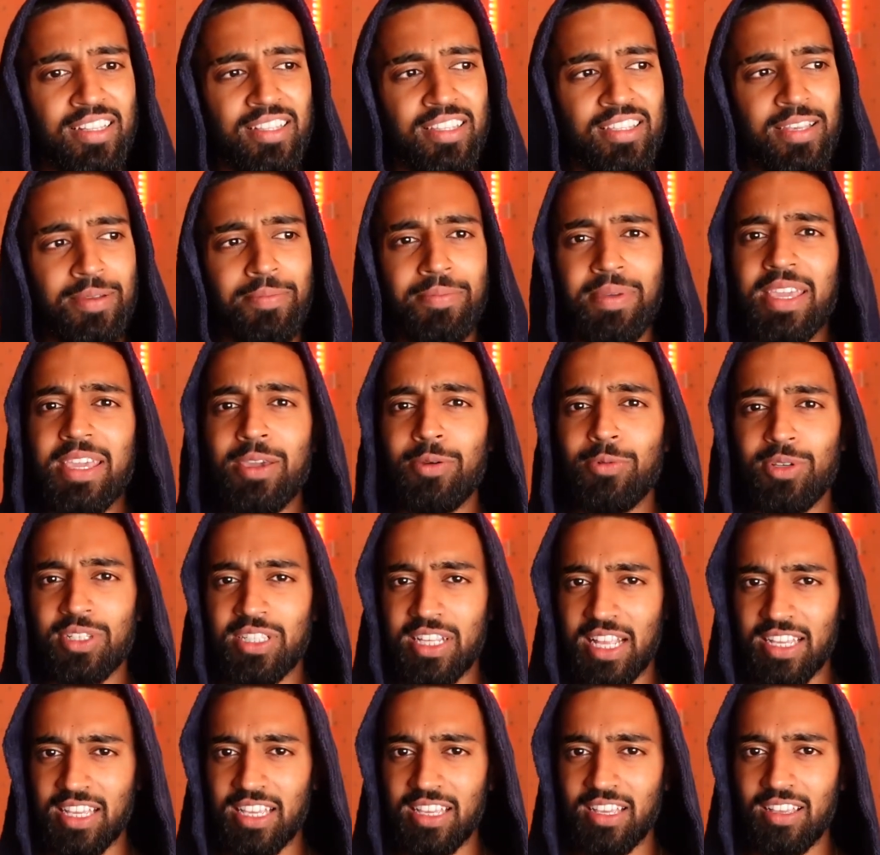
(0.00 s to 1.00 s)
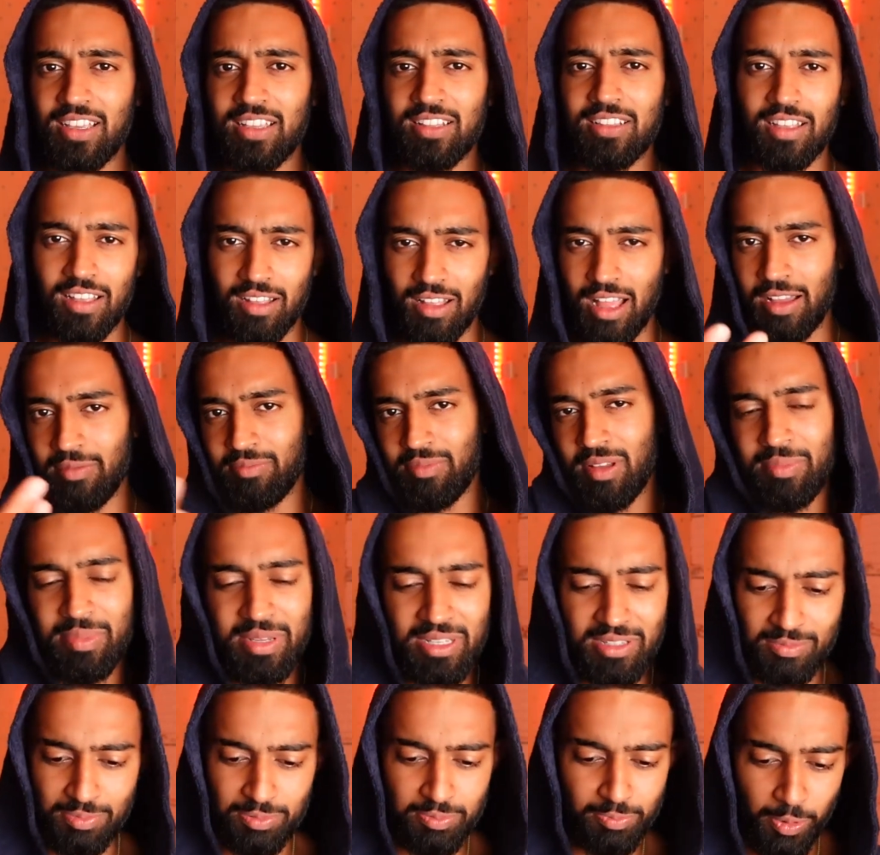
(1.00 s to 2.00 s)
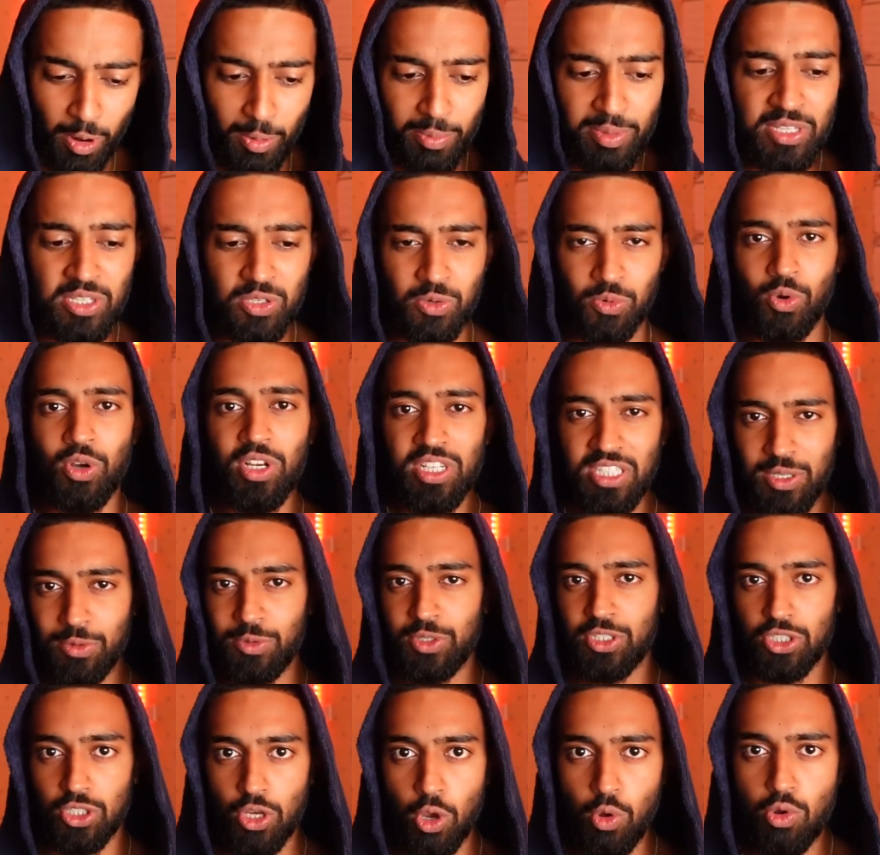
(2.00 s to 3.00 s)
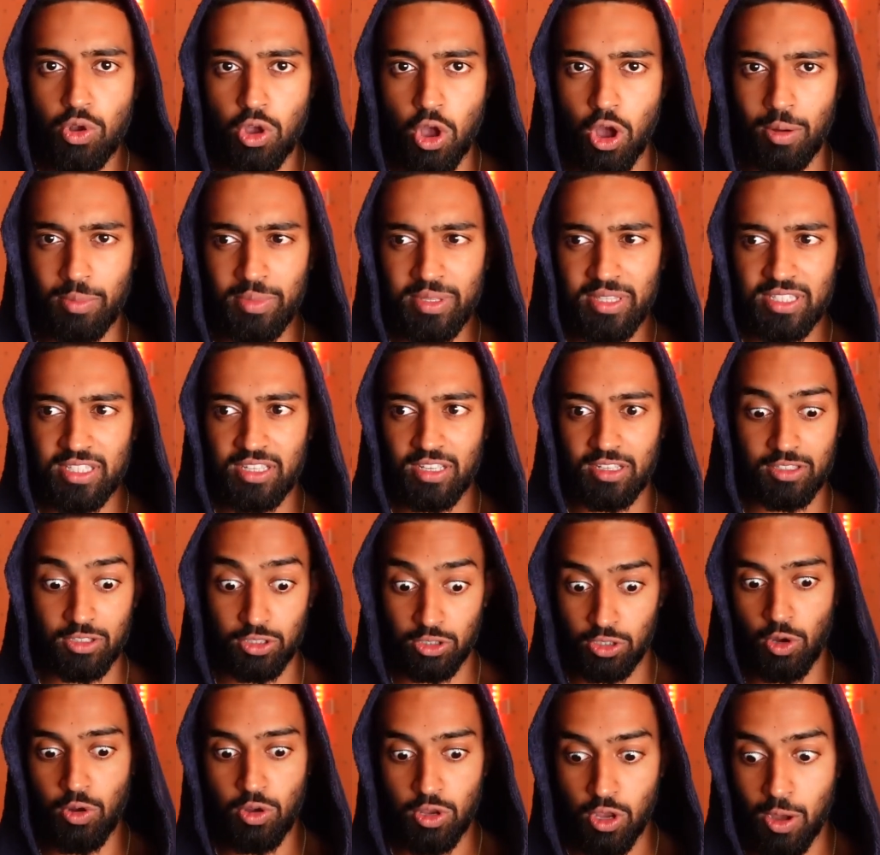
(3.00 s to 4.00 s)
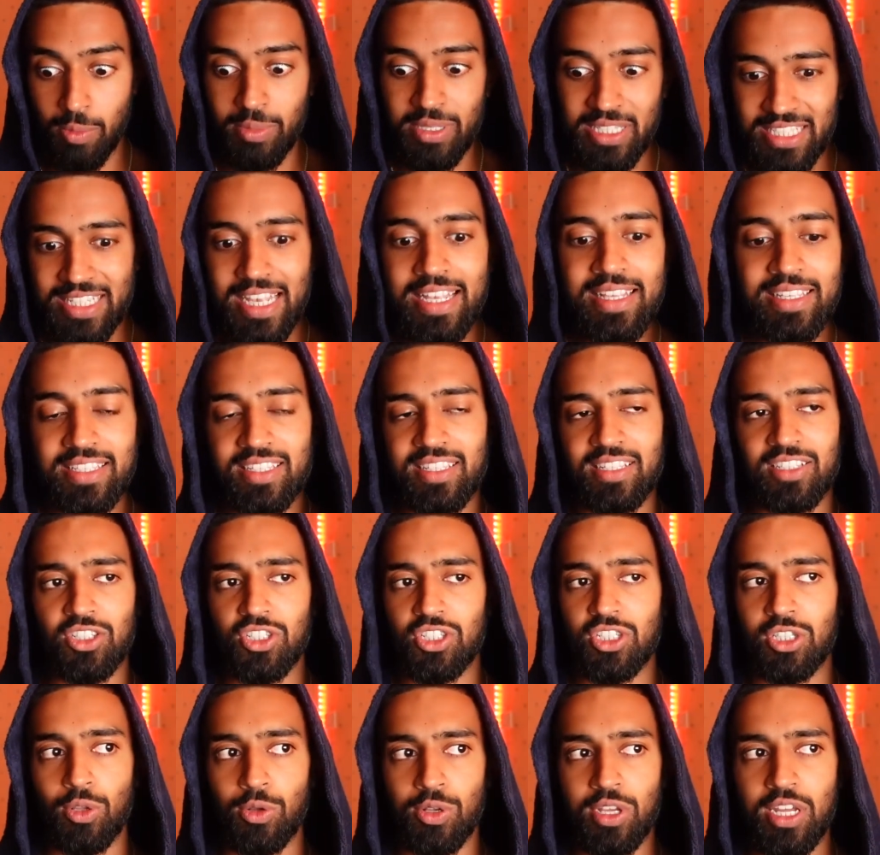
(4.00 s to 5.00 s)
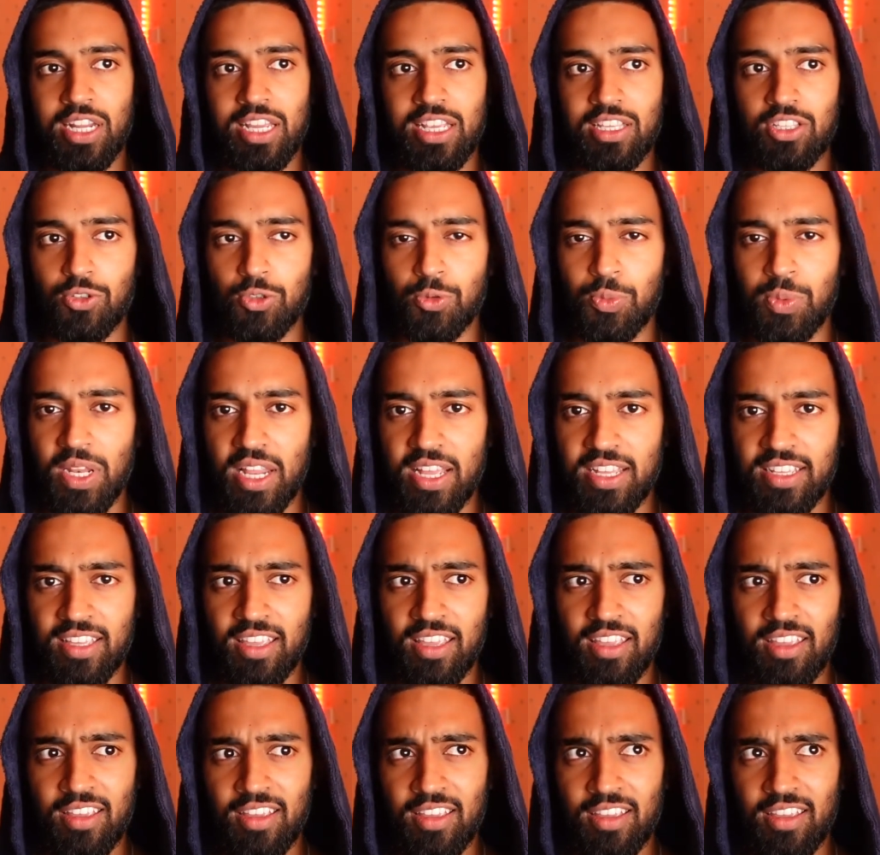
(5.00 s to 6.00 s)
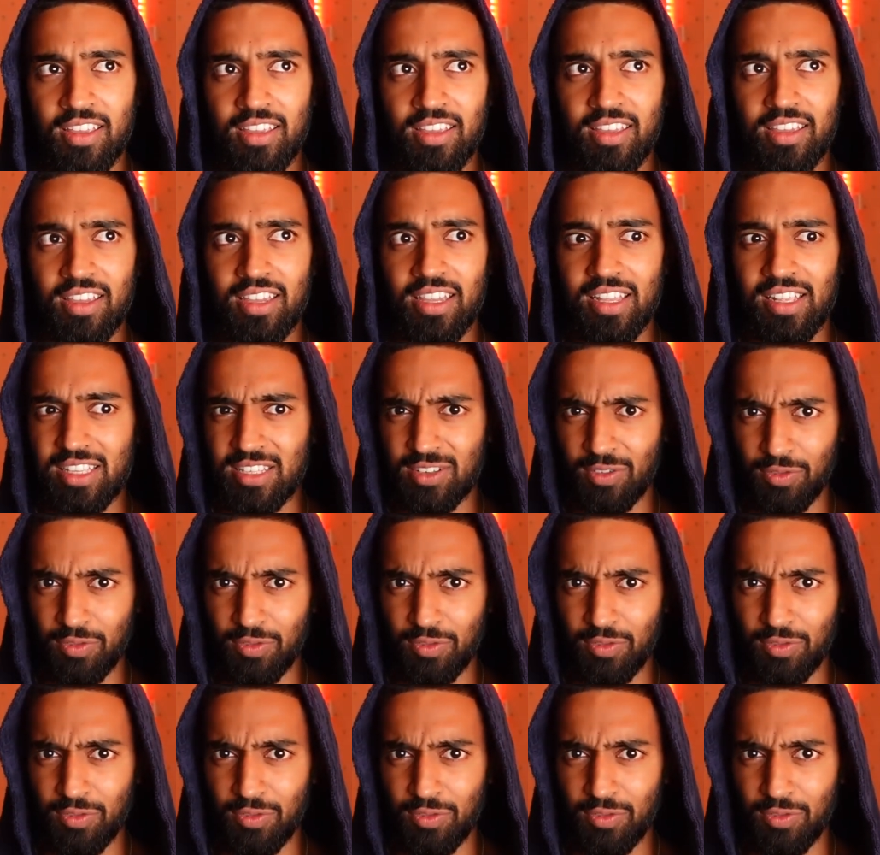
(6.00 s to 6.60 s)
to me, it was like, I mean, probably to us, it was so common. It's so common sense to just look at it and just be like, it's